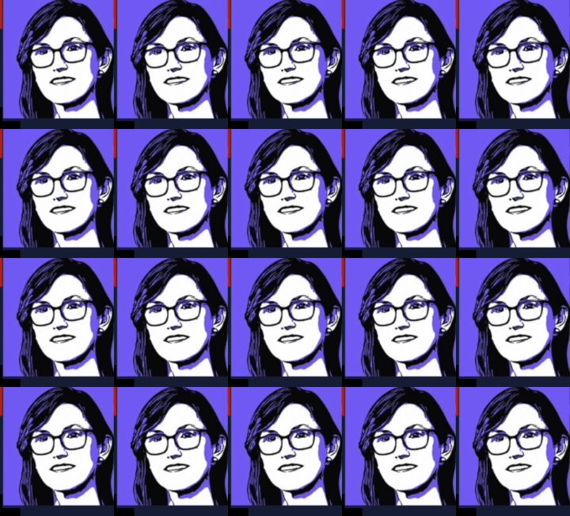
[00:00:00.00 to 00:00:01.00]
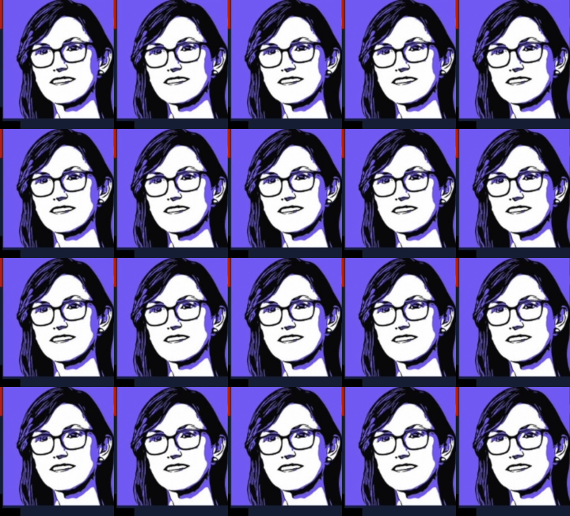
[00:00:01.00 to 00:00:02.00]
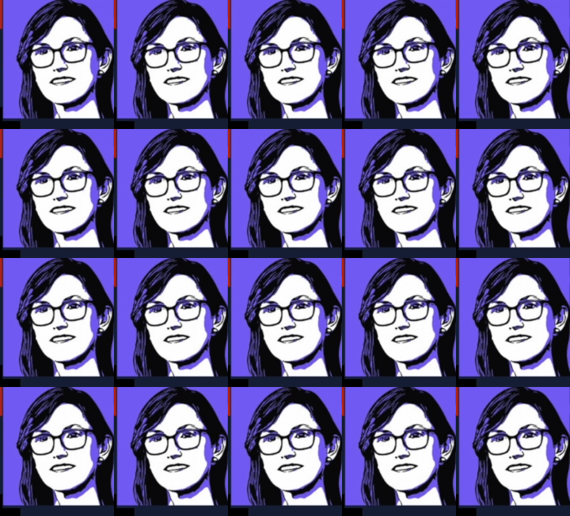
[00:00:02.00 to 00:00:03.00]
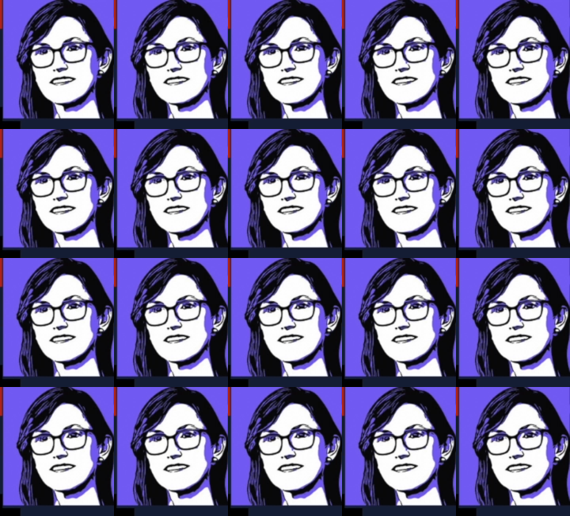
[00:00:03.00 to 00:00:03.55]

(no lip movement)